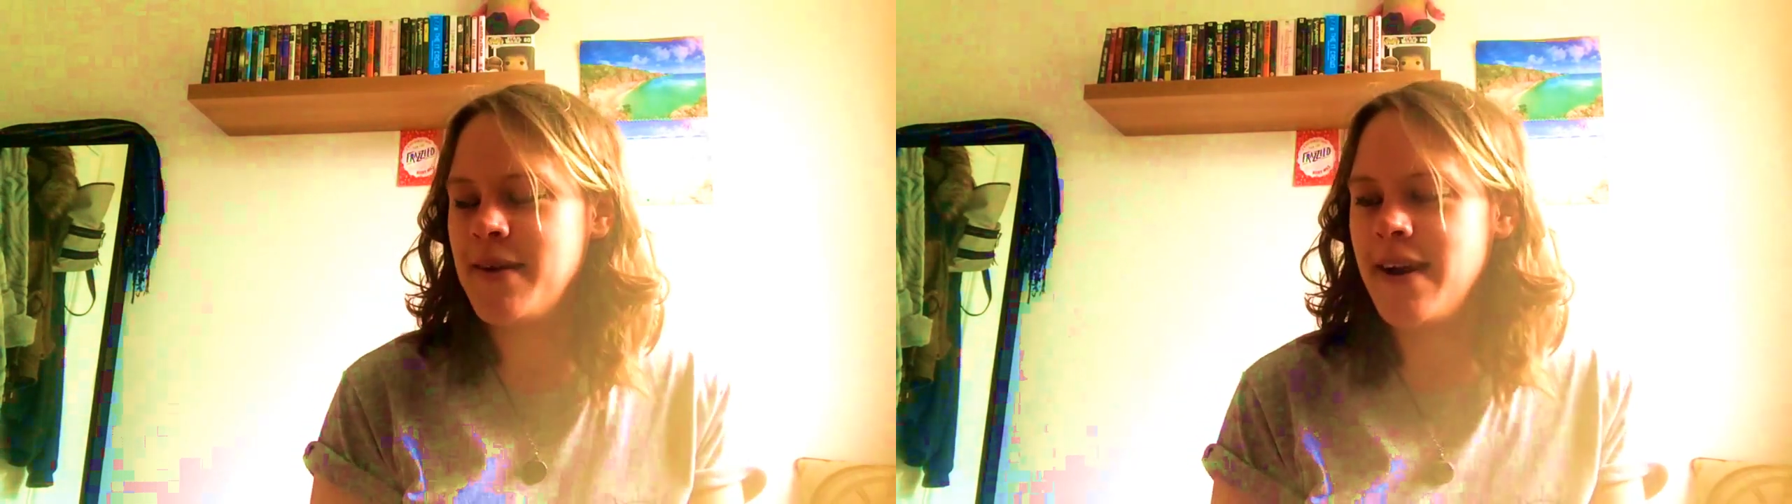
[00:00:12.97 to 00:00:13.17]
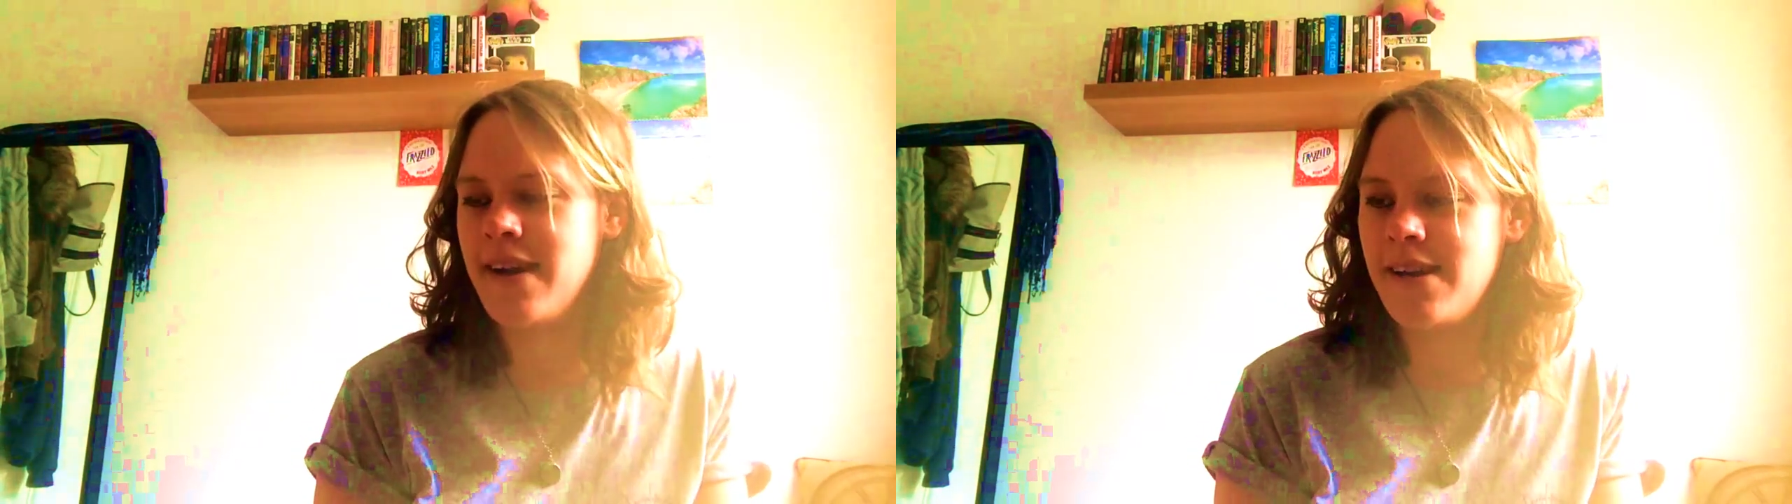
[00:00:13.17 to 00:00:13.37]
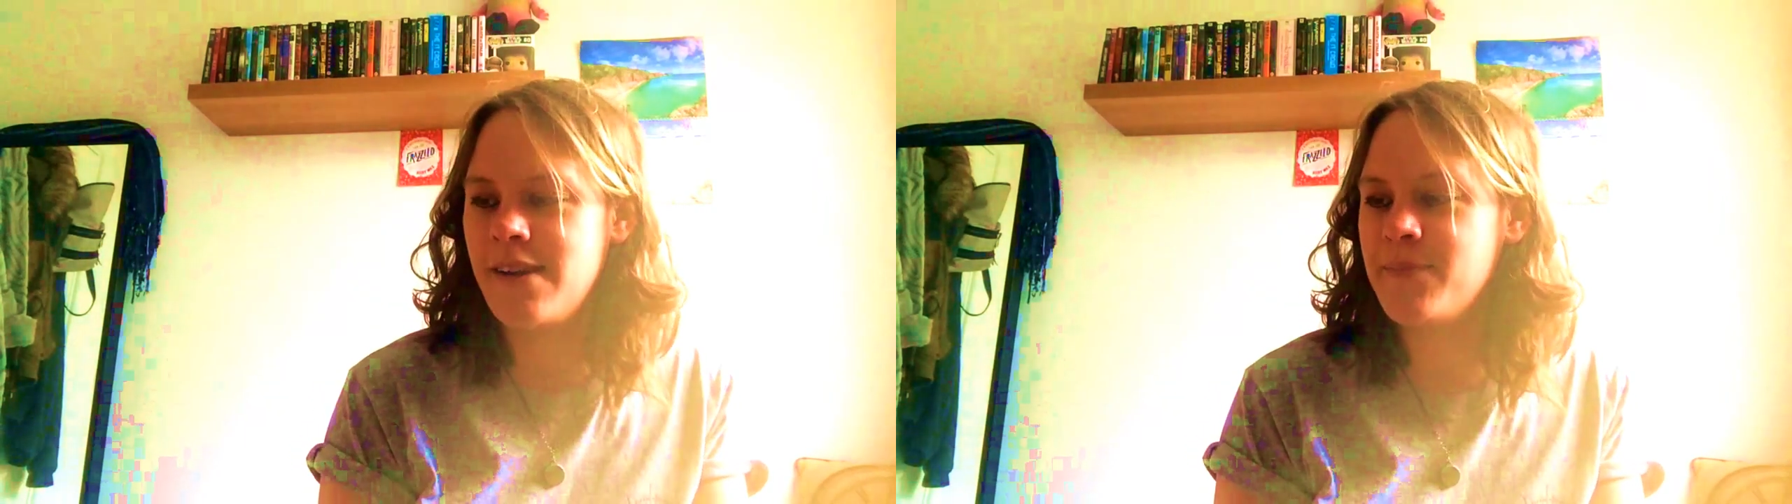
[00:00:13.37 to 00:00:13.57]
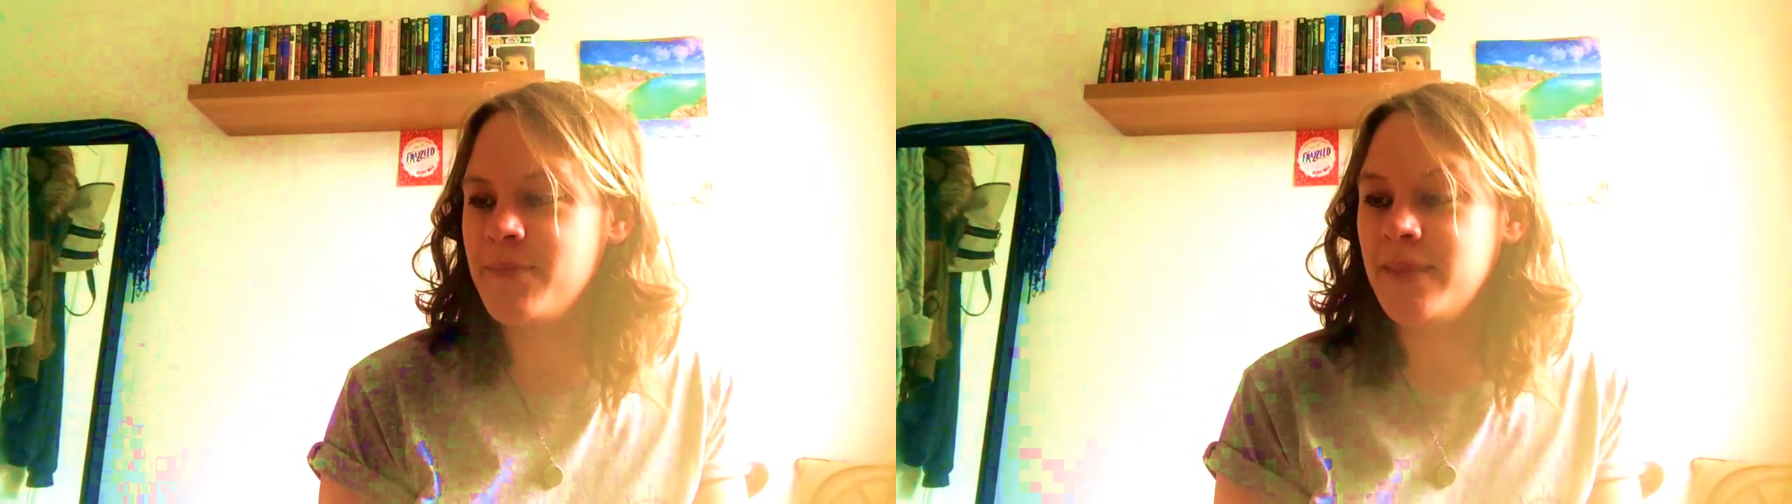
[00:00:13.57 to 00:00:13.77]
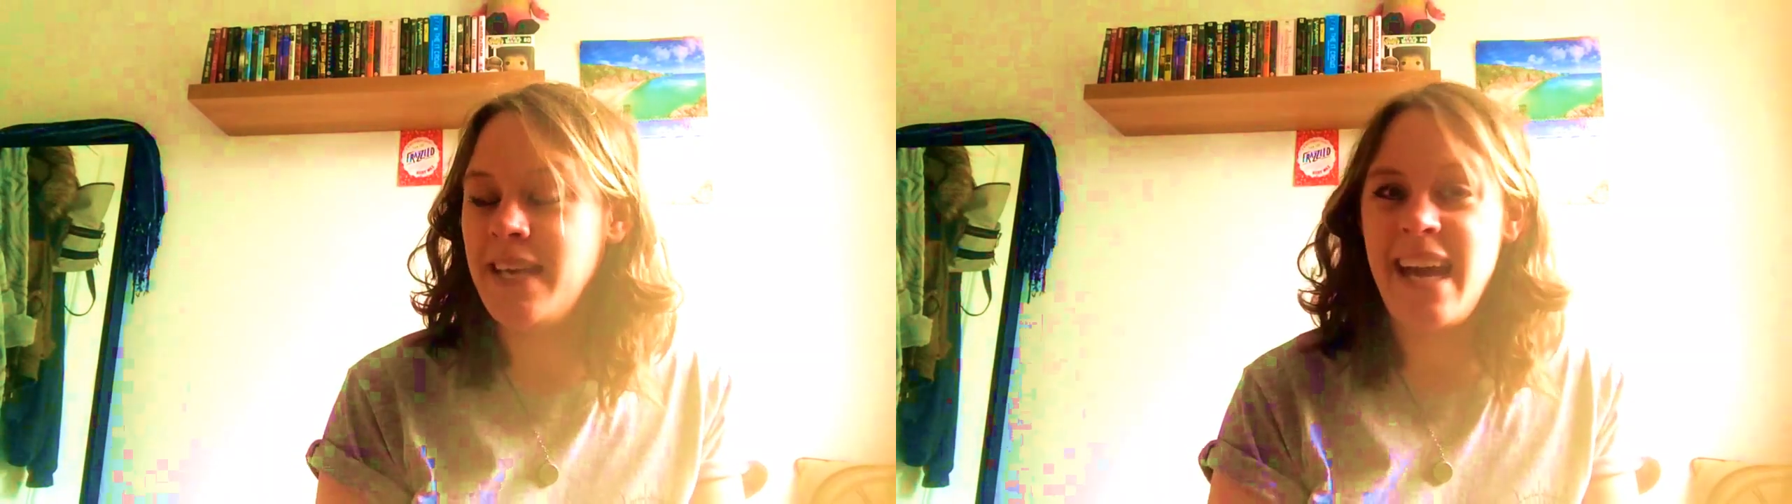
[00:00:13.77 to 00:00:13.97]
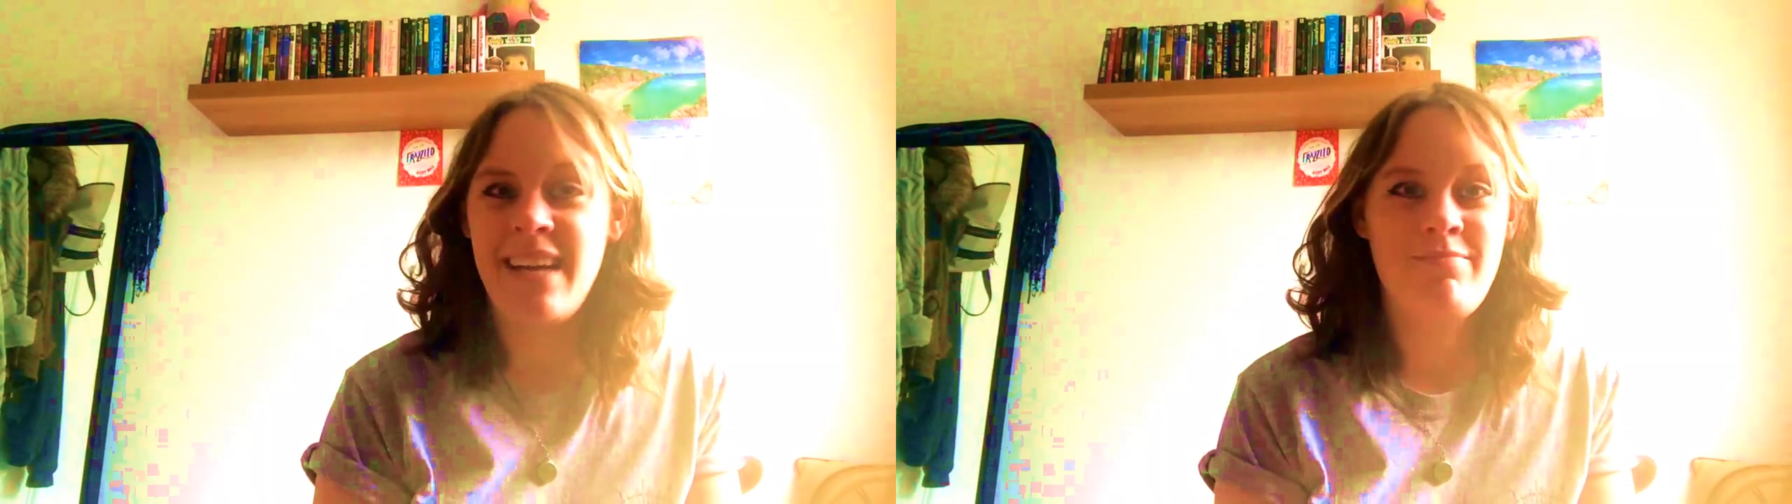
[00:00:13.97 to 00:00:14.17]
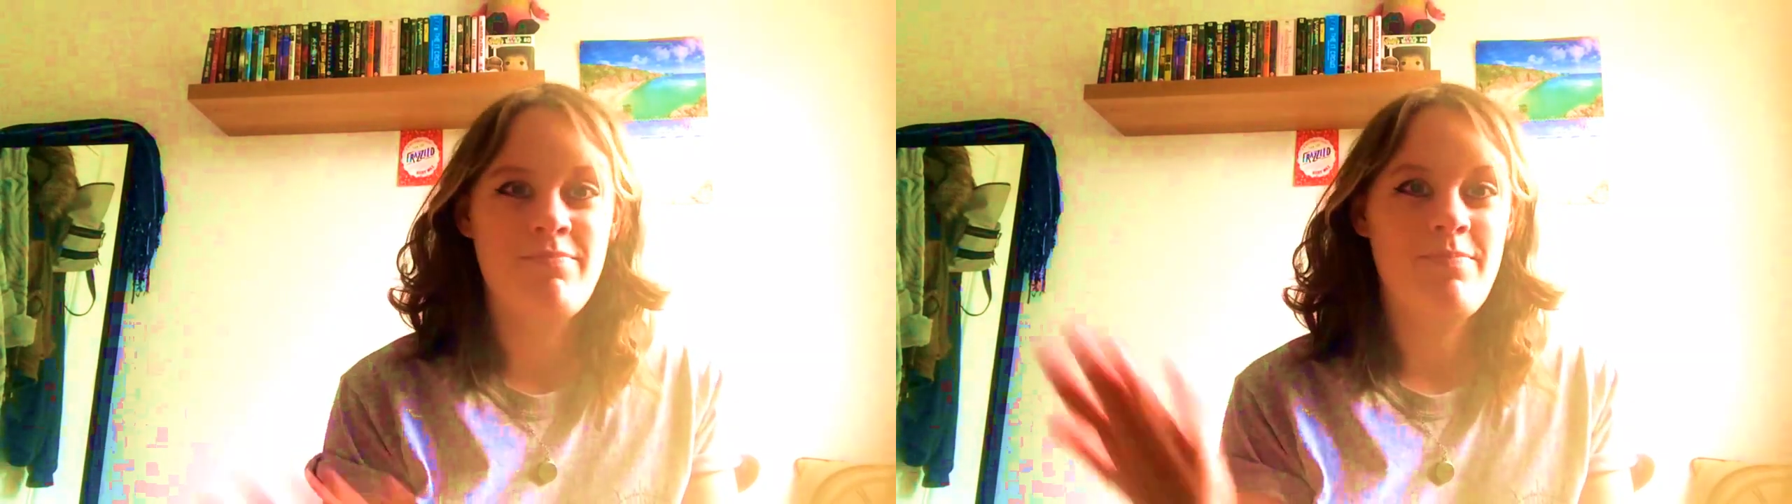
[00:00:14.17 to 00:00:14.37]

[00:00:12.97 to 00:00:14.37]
but yeah,